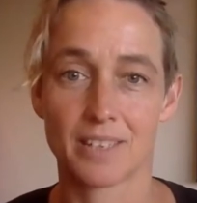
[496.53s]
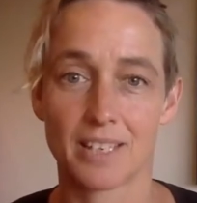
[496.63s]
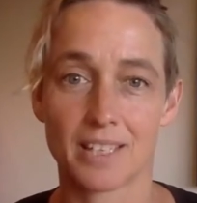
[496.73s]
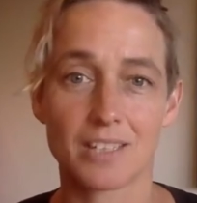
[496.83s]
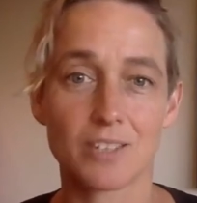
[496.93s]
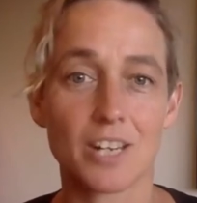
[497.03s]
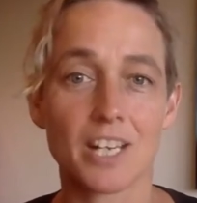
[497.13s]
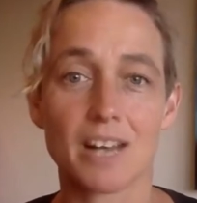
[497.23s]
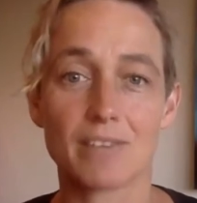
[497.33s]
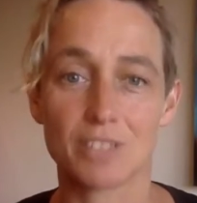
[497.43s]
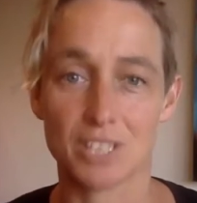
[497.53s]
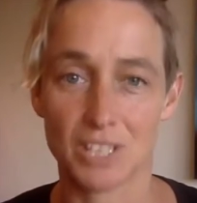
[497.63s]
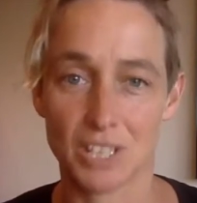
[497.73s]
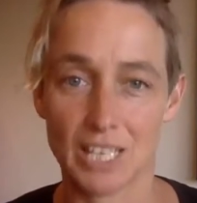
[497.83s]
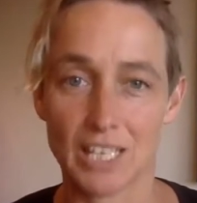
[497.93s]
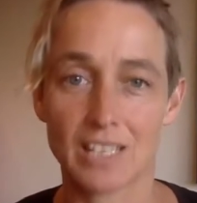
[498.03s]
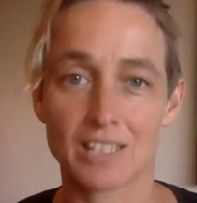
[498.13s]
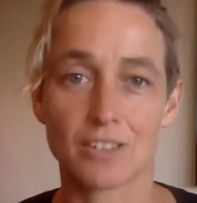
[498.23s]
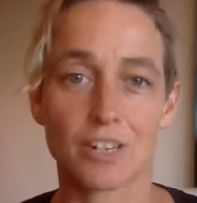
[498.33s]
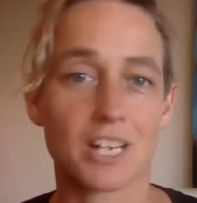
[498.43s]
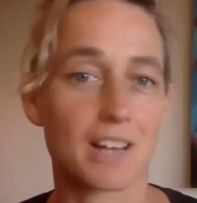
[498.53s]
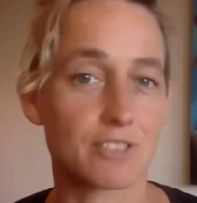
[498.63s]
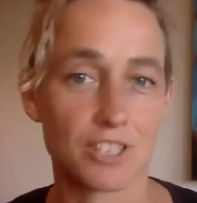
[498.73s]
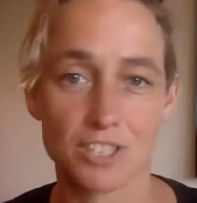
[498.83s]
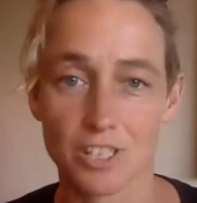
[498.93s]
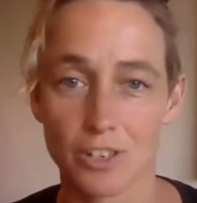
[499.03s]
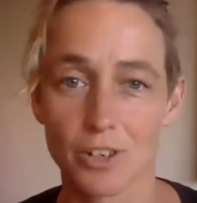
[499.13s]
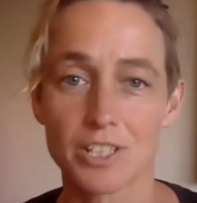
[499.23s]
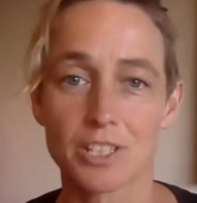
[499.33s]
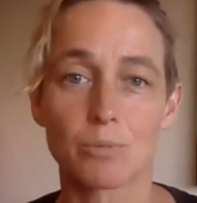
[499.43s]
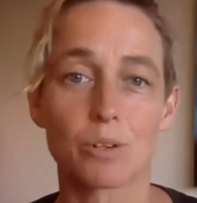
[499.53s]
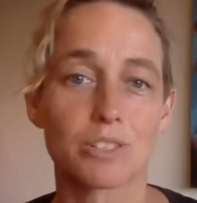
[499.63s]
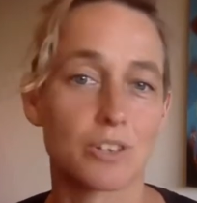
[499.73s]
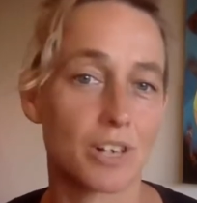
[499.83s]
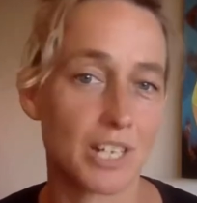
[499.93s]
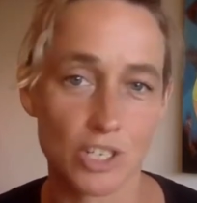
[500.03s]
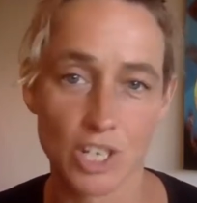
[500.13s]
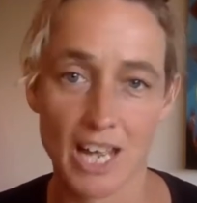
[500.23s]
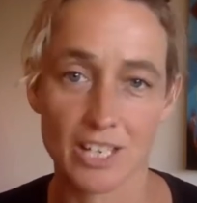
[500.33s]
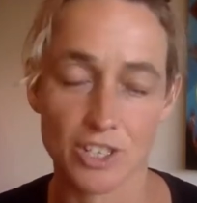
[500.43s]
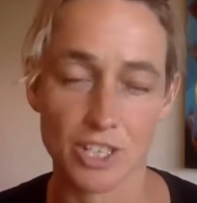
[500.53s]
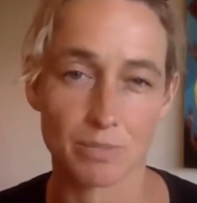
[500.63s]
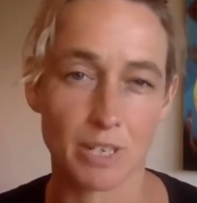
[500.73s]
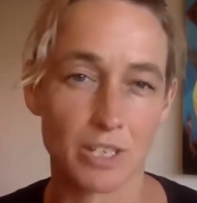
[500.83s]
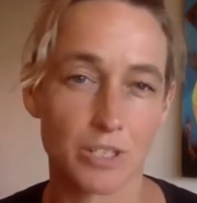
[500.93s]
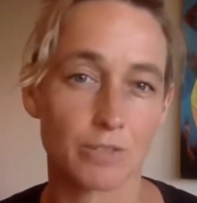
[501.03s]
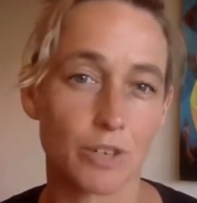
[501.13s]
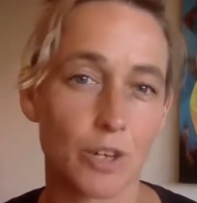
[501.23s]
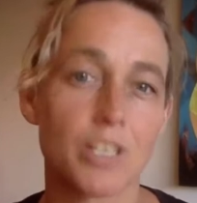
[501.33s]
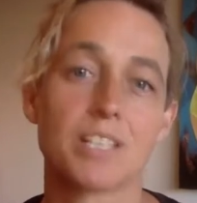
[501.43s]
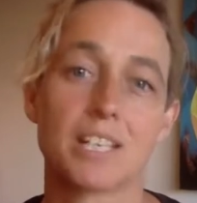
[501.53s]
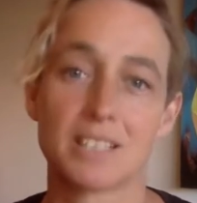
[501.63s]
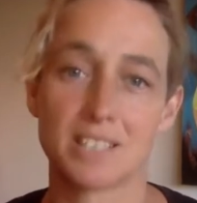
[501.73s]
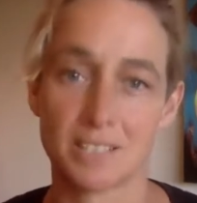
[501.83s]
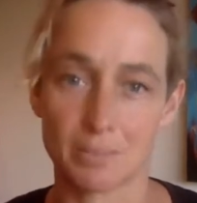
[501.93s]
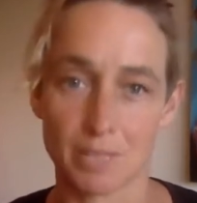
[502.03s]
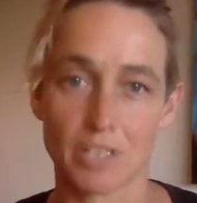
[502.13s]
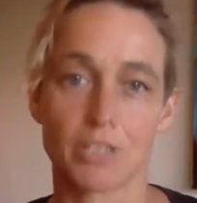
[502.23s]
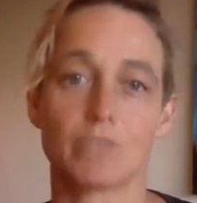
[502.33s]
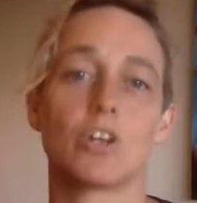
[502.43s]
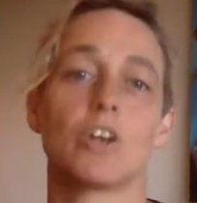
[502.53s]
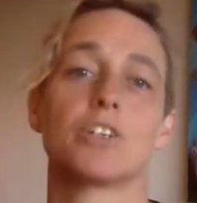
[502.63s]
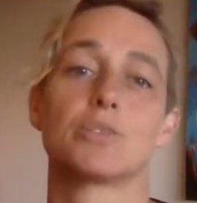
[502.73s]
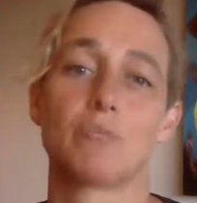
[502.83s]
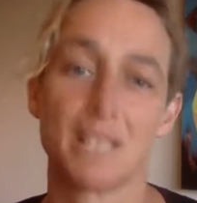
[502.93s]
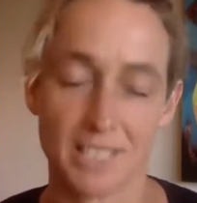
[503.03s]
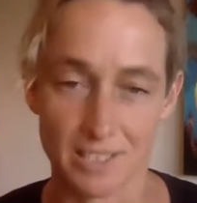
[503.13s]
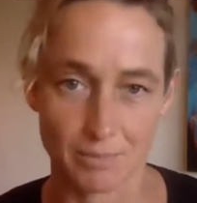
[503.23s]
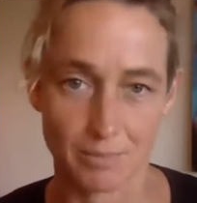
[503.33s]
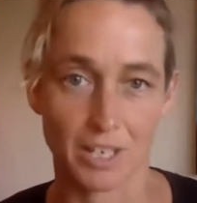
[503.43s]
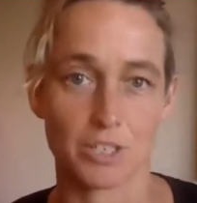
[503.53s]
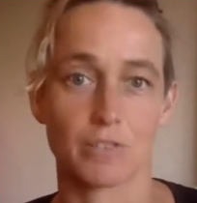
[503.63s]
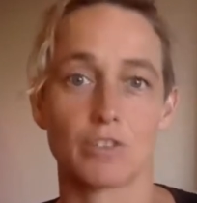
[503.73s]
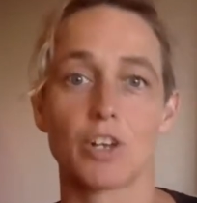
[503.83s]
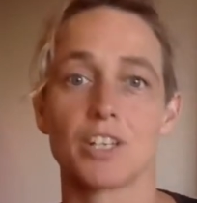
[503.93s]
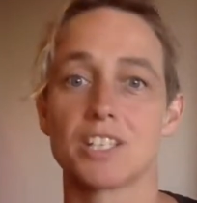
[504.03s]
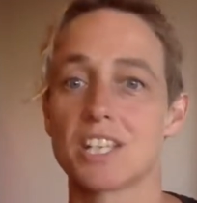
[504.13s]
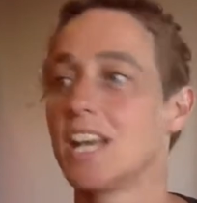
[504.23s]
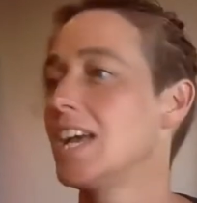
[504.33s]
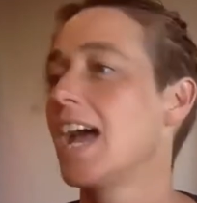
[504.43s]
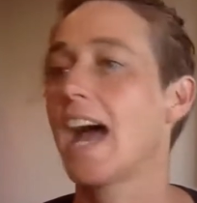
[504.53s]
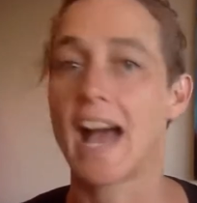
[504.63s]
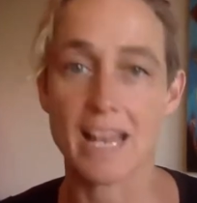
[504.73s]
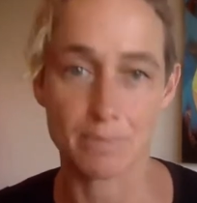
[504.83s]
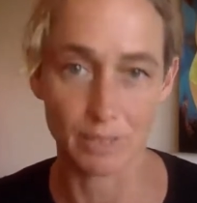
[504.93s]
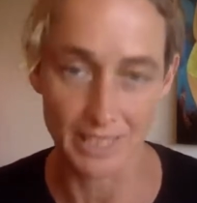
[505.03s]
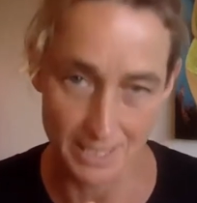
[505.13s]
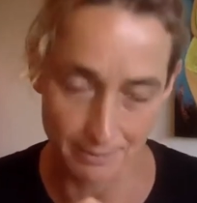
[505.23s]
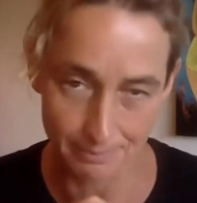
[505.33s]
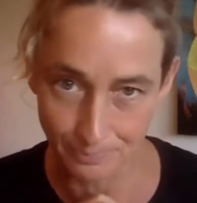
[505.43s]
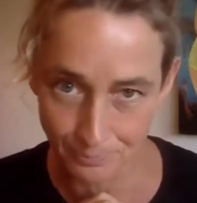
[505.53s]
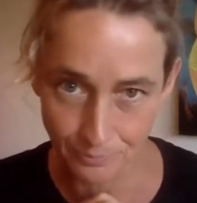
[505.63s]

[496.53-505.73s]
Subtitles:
It's not enough just to think. It's not enough just to notice. The world's not going to change just because you've noticed sexism, because you've noticed racism, because you've noticed ableism.